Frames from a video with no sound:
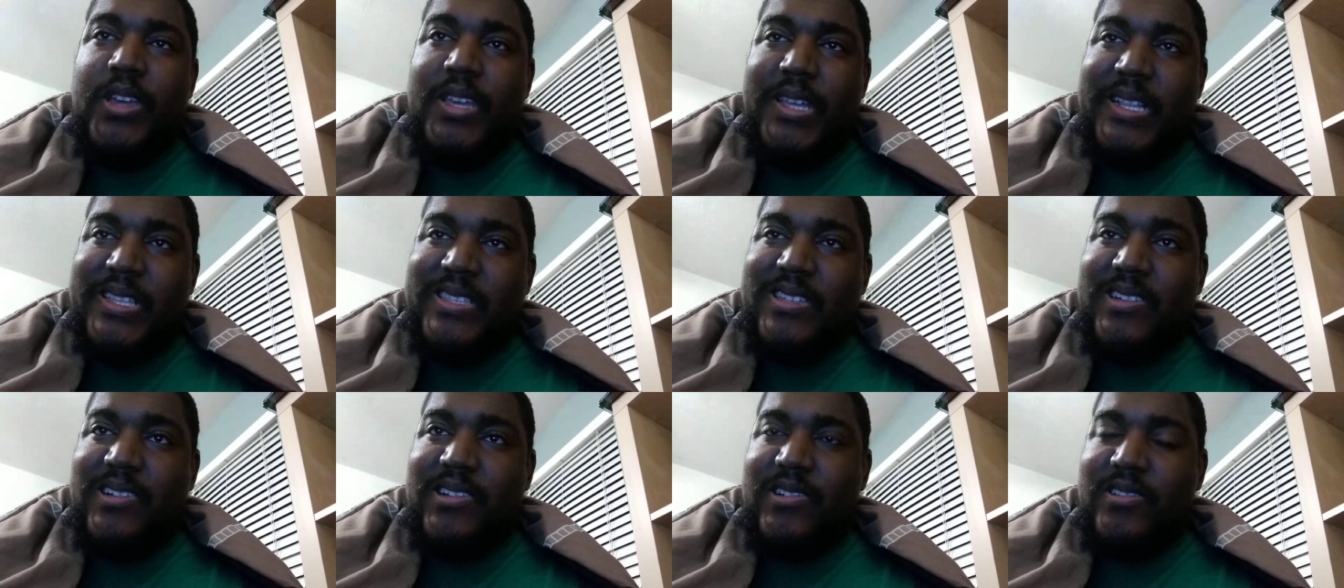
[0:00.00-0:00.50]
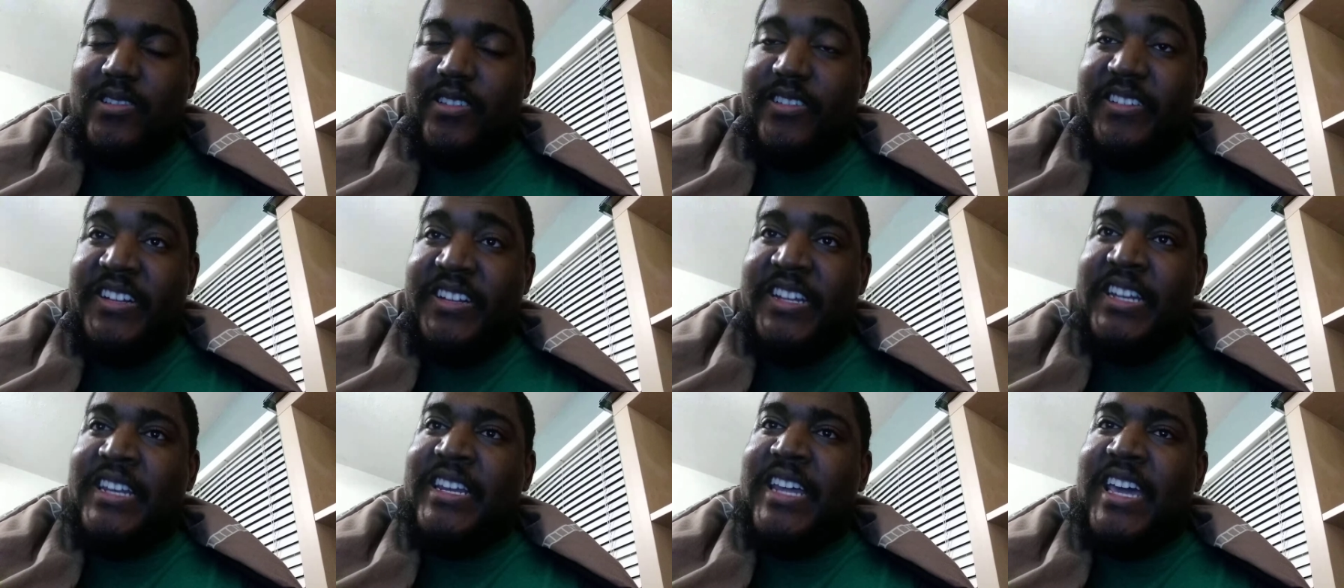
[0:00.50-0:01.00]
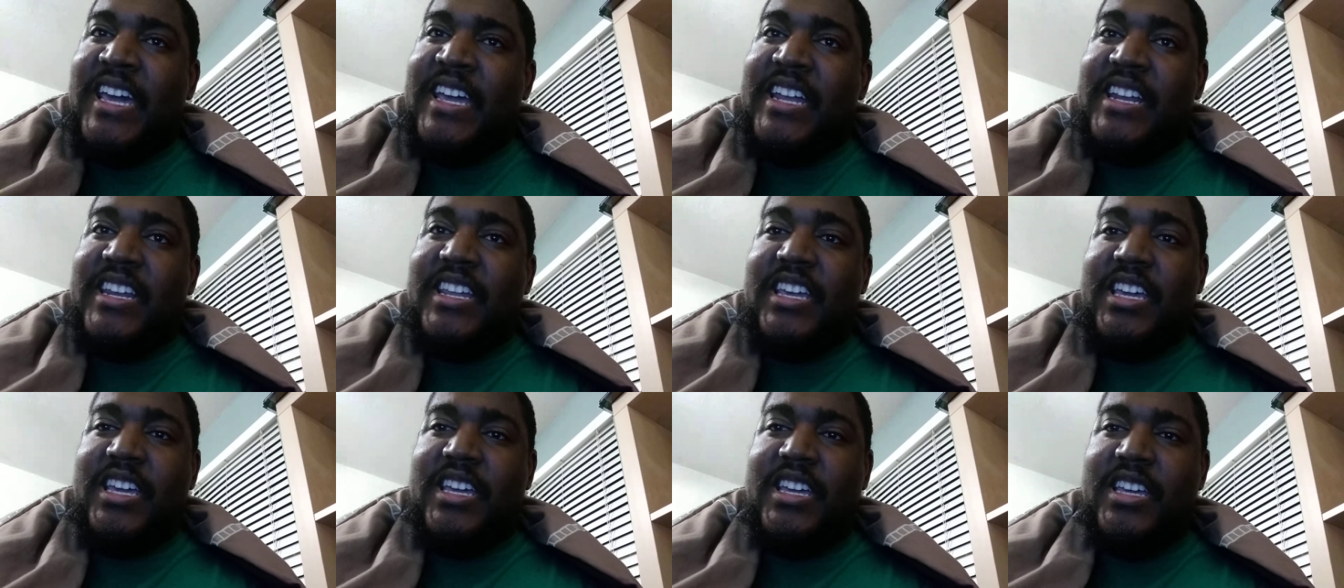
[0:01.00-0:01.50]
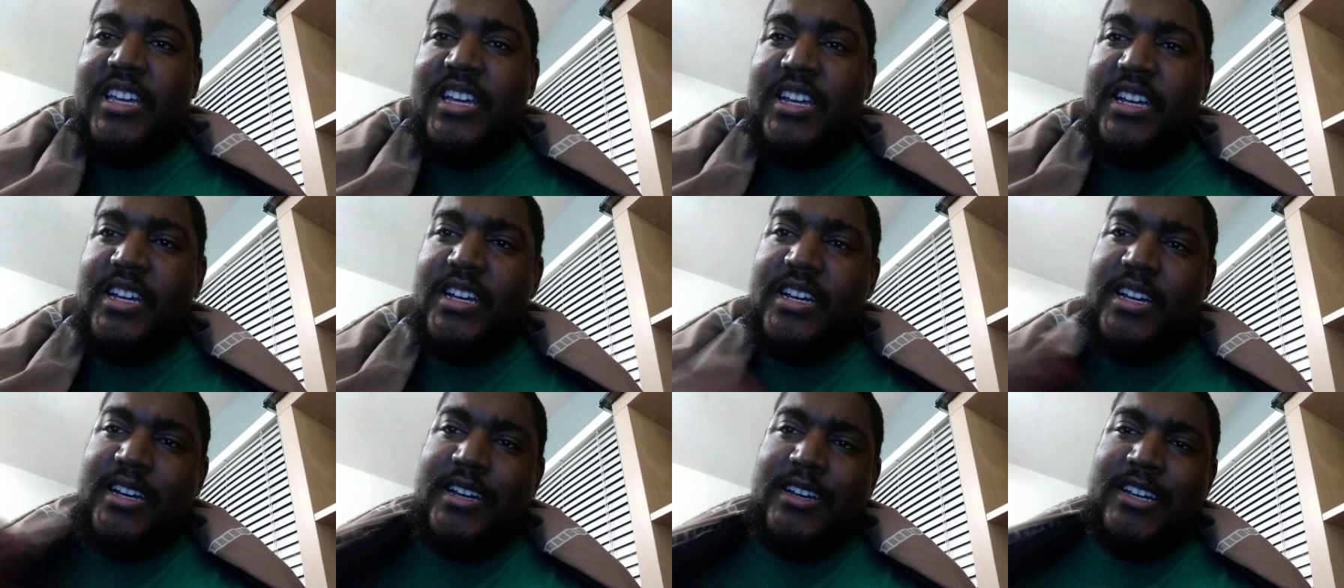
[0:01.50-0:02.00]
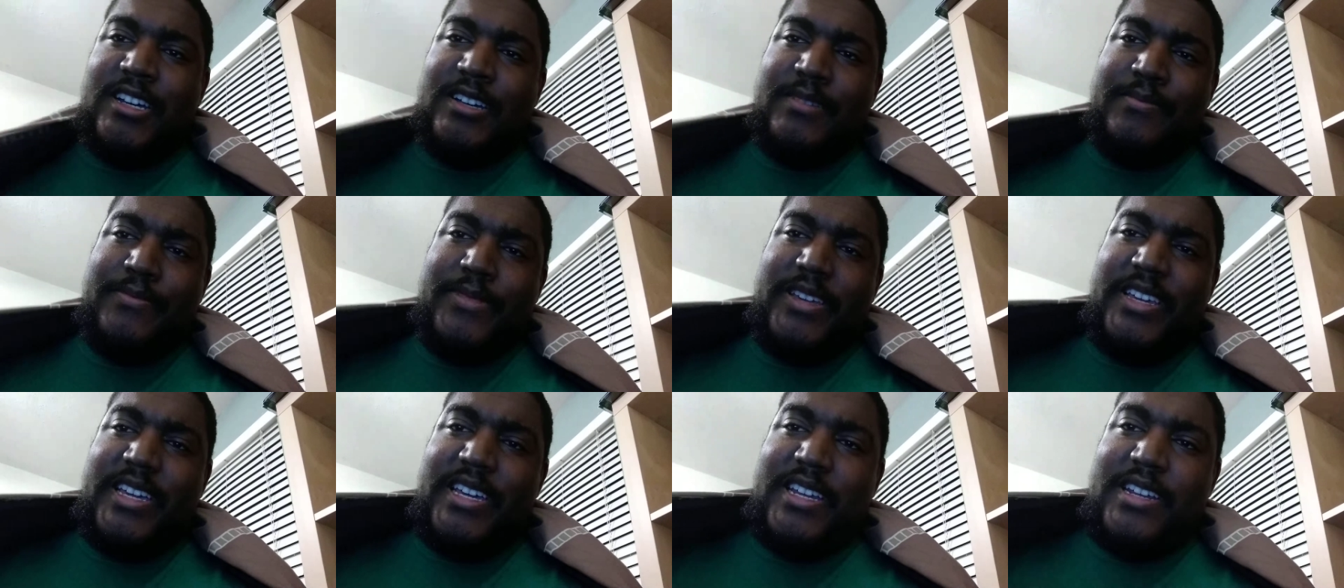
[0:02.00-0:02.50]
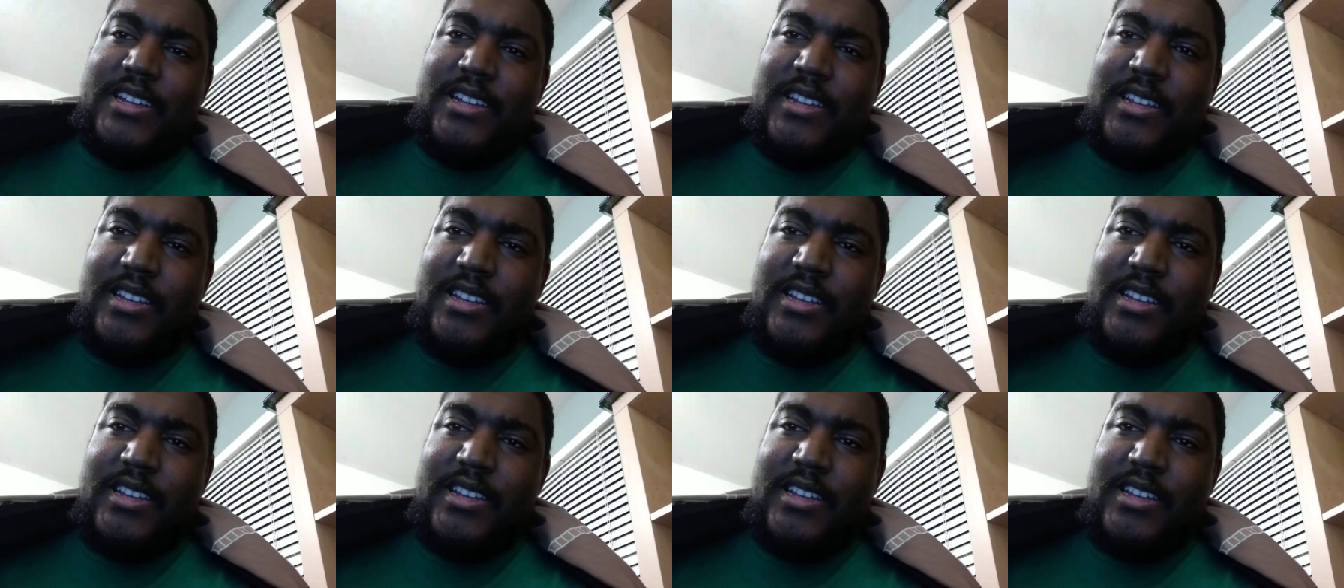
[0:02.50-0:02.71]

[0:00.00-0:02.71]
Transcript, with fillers: it's all good and dandy. Oh, man.